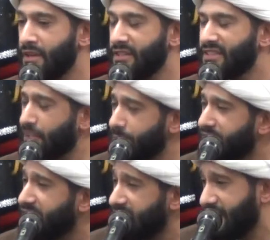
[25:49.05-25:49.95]
Some
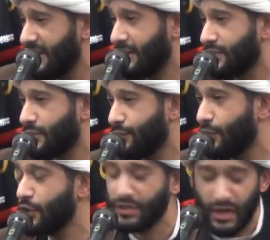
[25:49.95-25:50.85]
statistics for
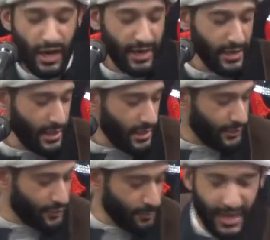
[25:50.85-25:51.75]
you and I
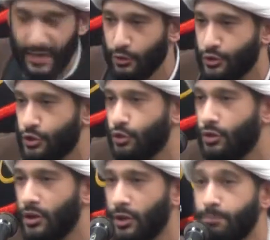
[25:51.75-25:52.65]
to be able to
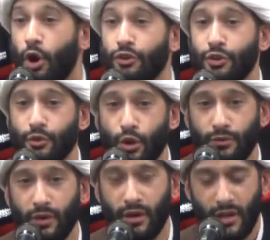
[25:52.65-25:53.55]
ponder
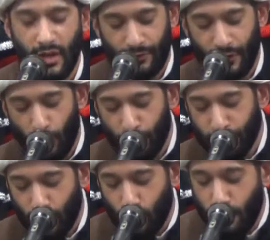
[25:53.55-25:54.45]
over, for those who